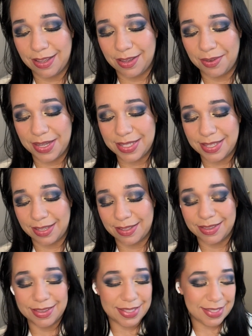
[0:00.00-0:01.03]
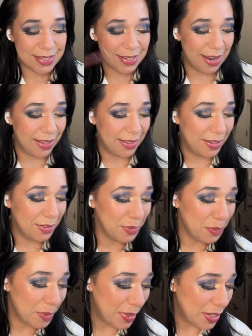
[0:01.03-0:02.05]
wait a second. This is an eyeliner.
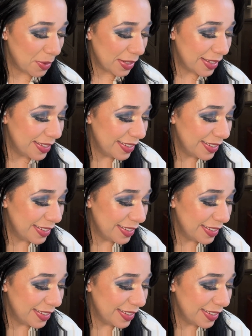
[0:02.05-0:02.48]
What am I doing?